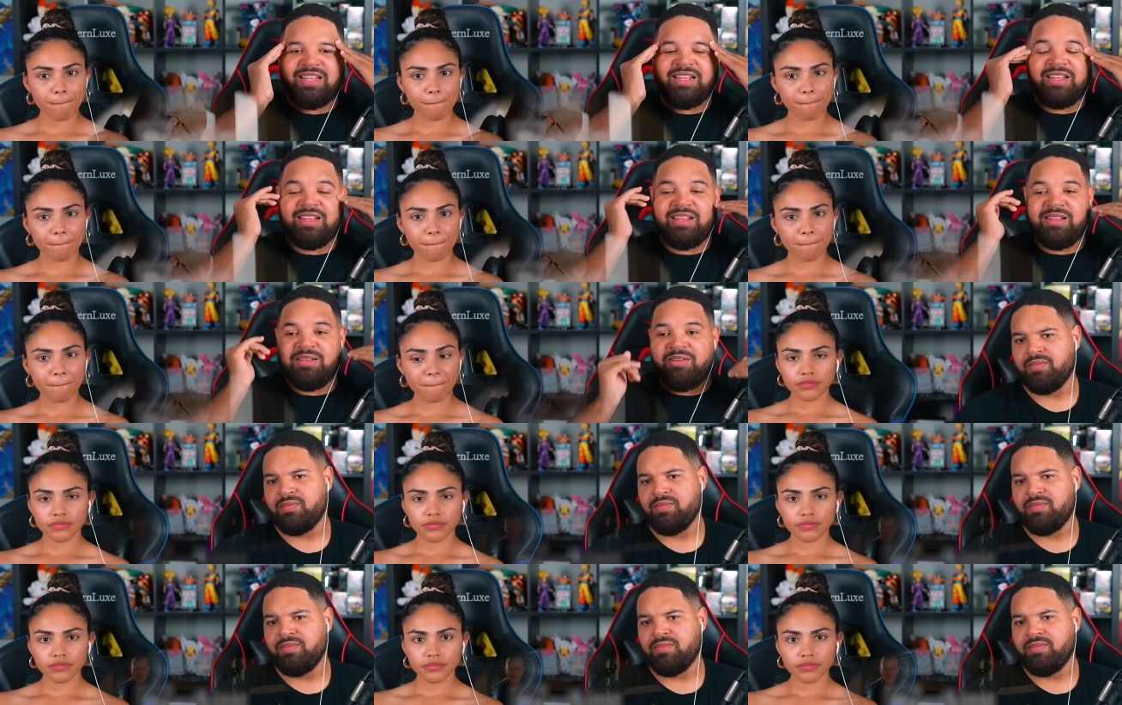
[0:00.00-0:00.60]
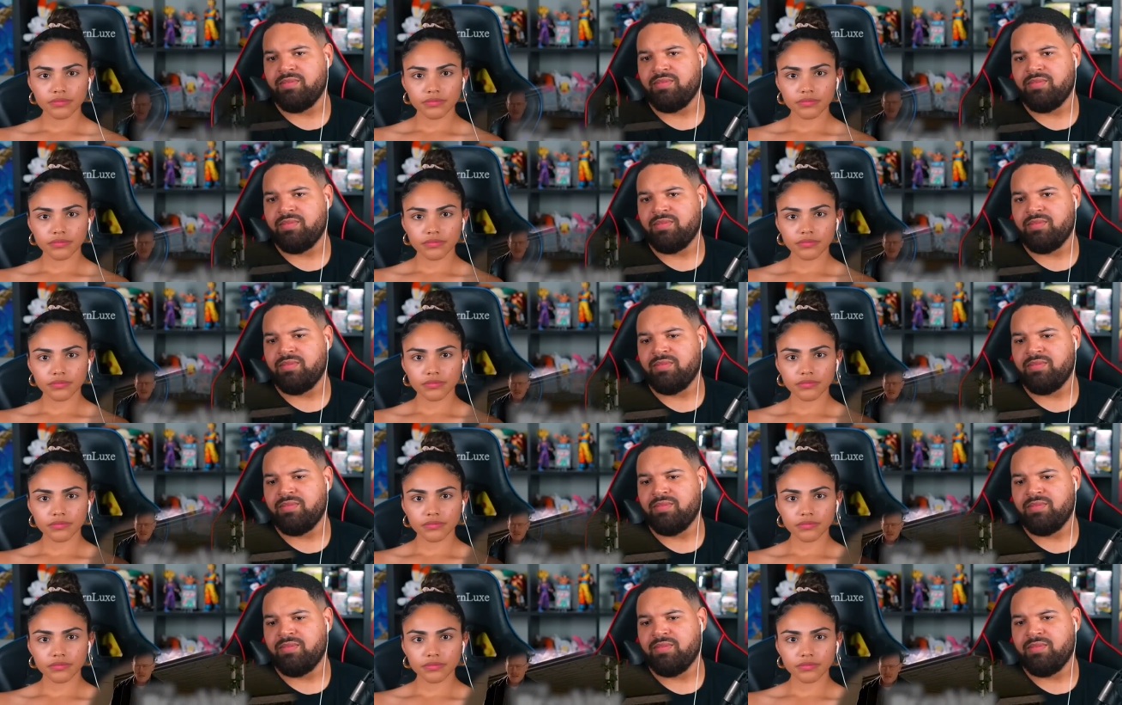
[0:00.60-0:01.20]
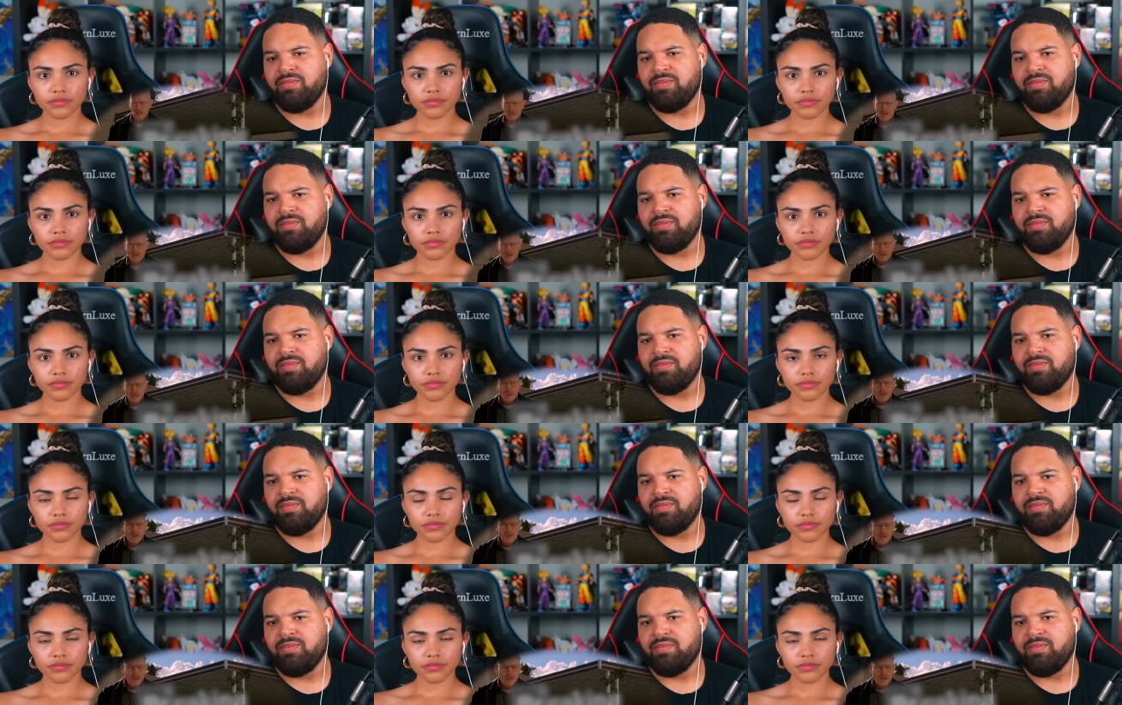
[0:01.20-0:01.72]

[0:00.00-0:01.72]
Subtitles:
Nothing is said.